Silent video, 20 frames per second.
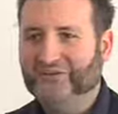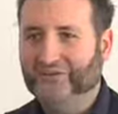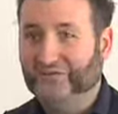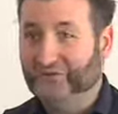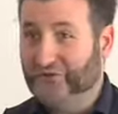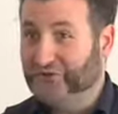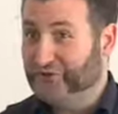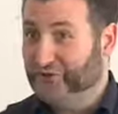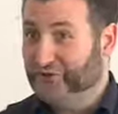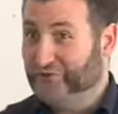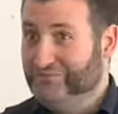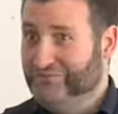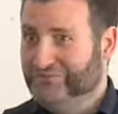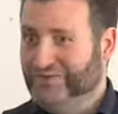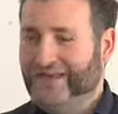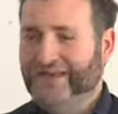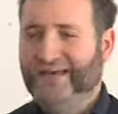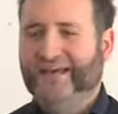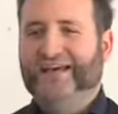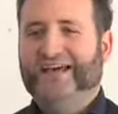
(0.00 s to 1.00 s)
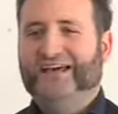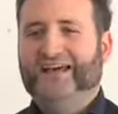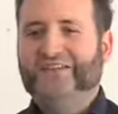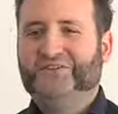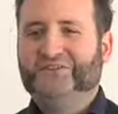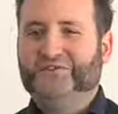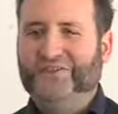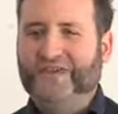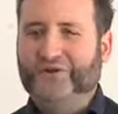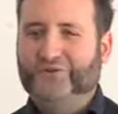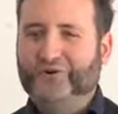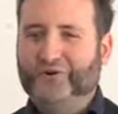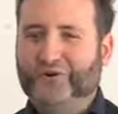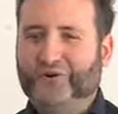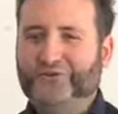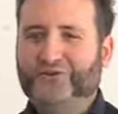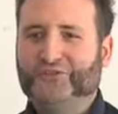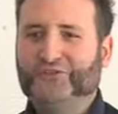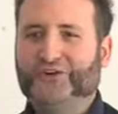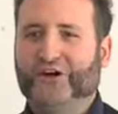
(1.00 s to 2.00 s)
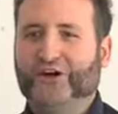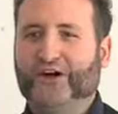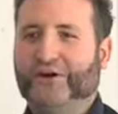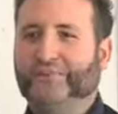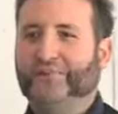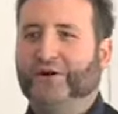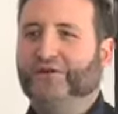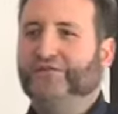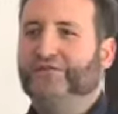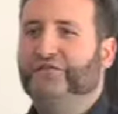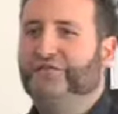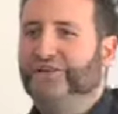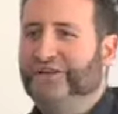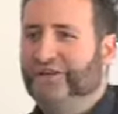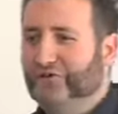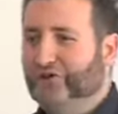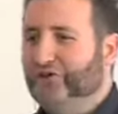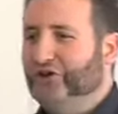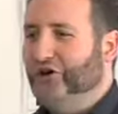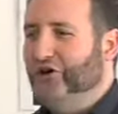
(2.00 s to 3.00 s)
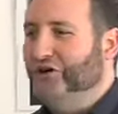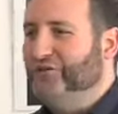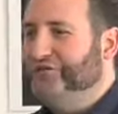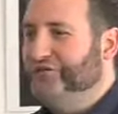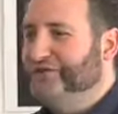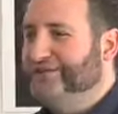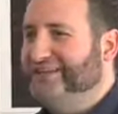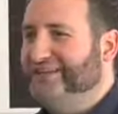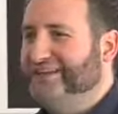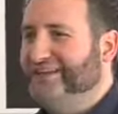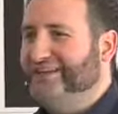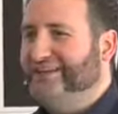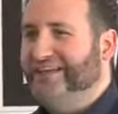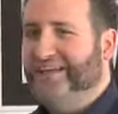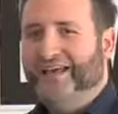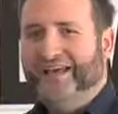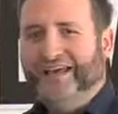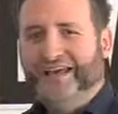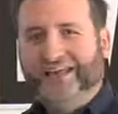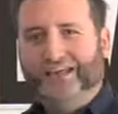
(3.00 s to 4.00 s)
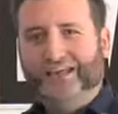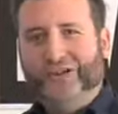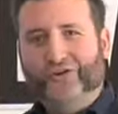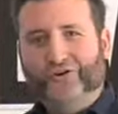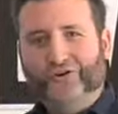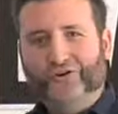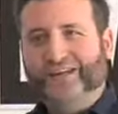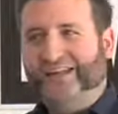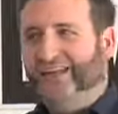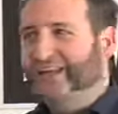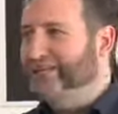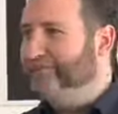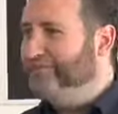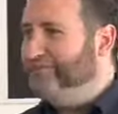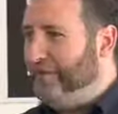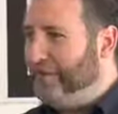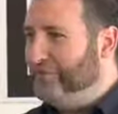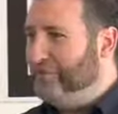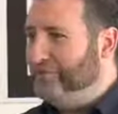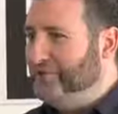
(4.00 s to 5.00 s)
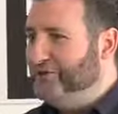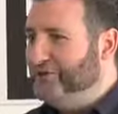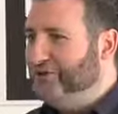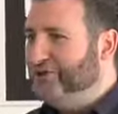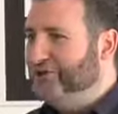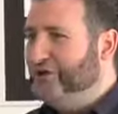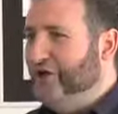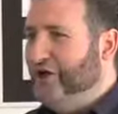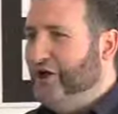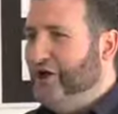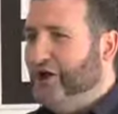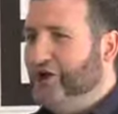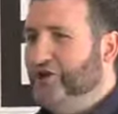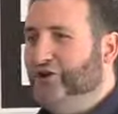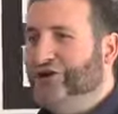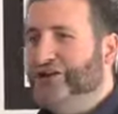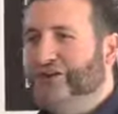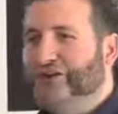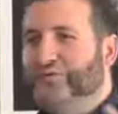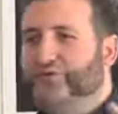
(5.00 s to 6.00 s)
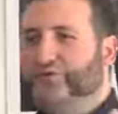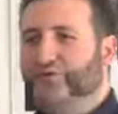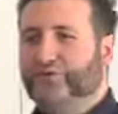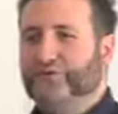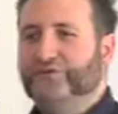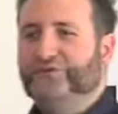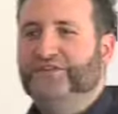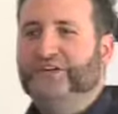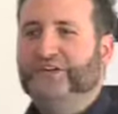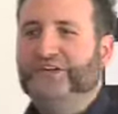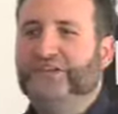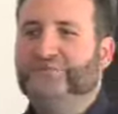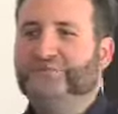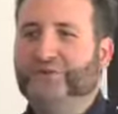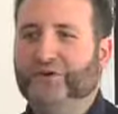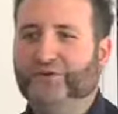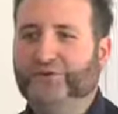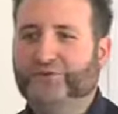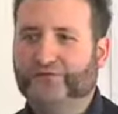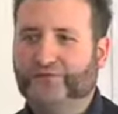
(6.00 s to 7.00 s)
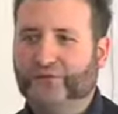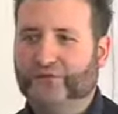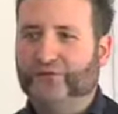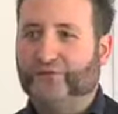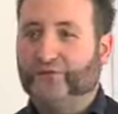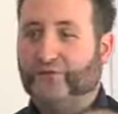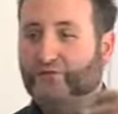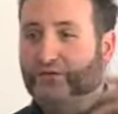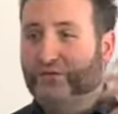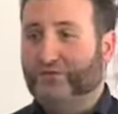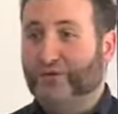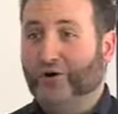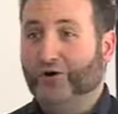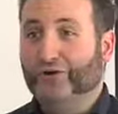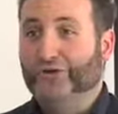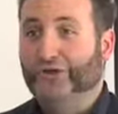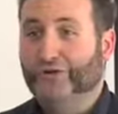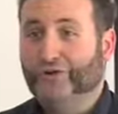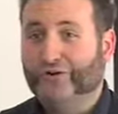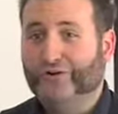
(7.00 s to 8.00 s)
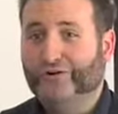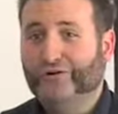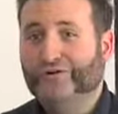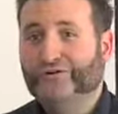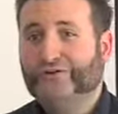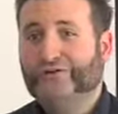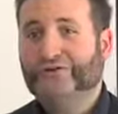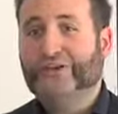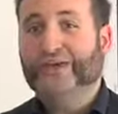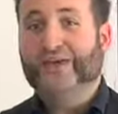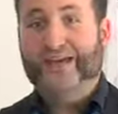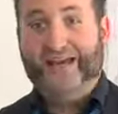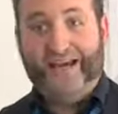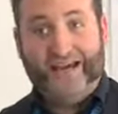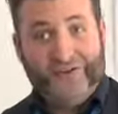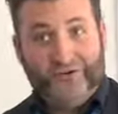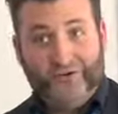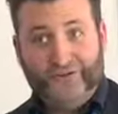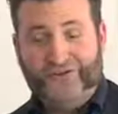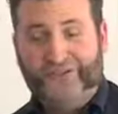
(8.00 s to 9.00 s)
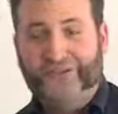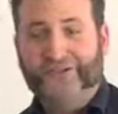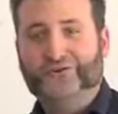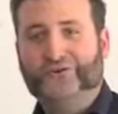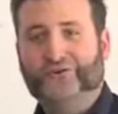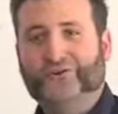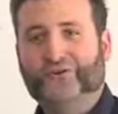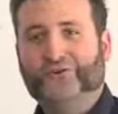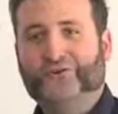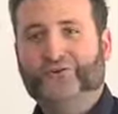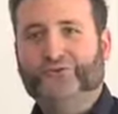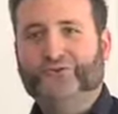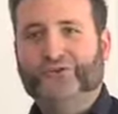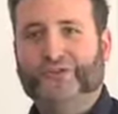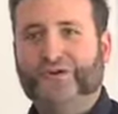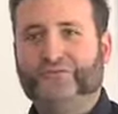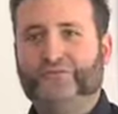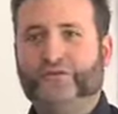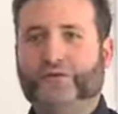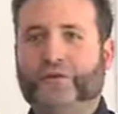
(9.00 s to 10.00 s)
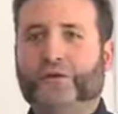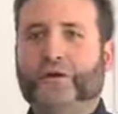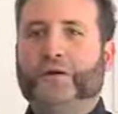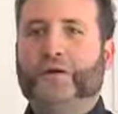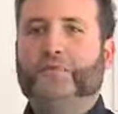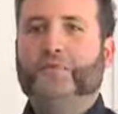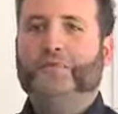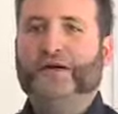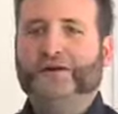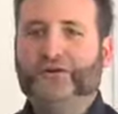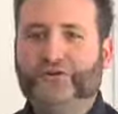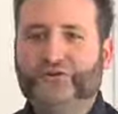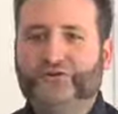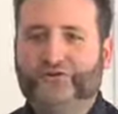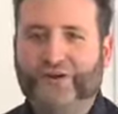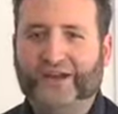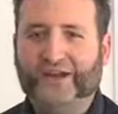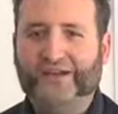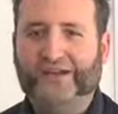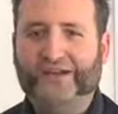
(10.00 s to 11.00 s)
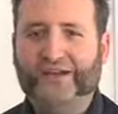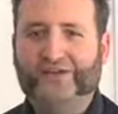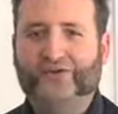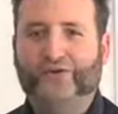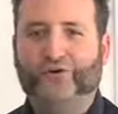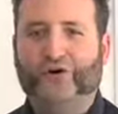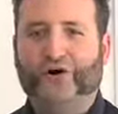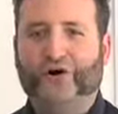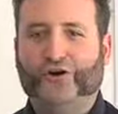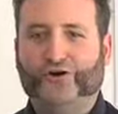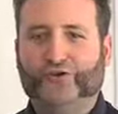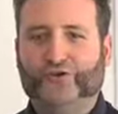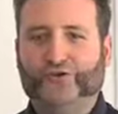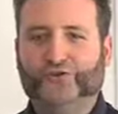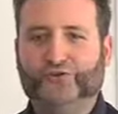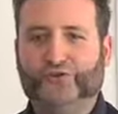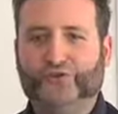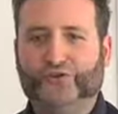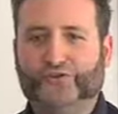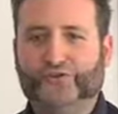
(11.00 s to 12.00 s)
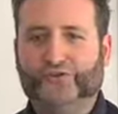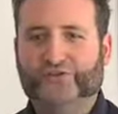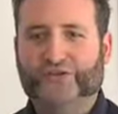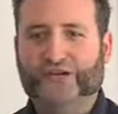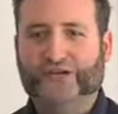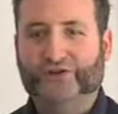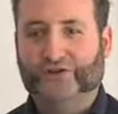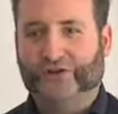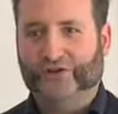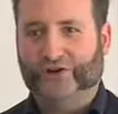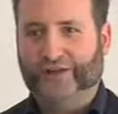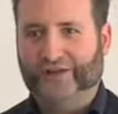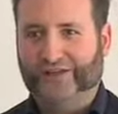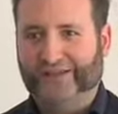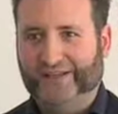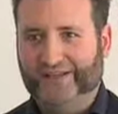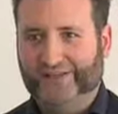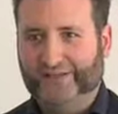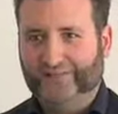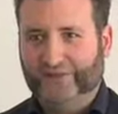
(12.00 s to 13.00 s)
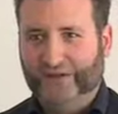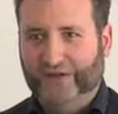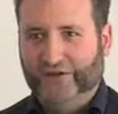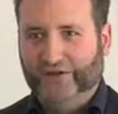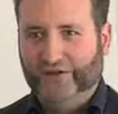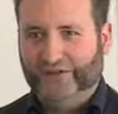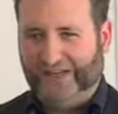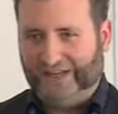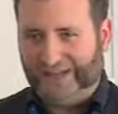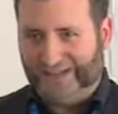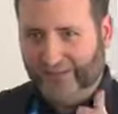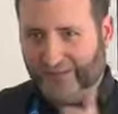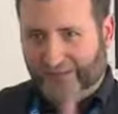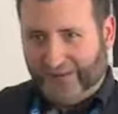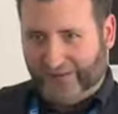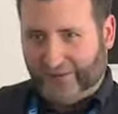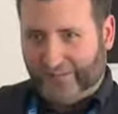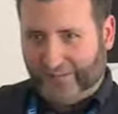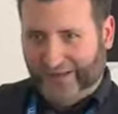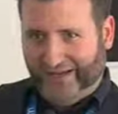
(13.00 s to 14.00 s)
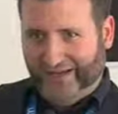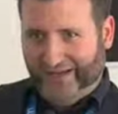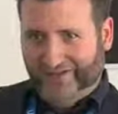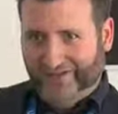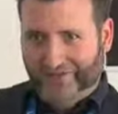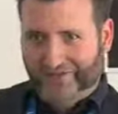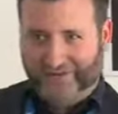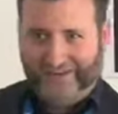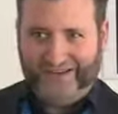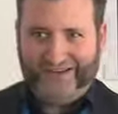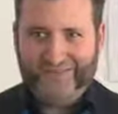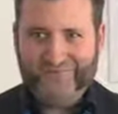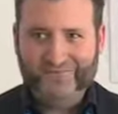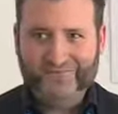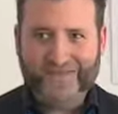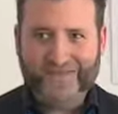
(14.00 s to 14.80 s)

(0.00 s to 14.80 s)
for Zoom. And today we're going to talk about video conferencing in learning and development. How you can improve the experience of your remote learners and your teachers to deliver better training to all your students and your colleagues. Does that sound like a plan, right?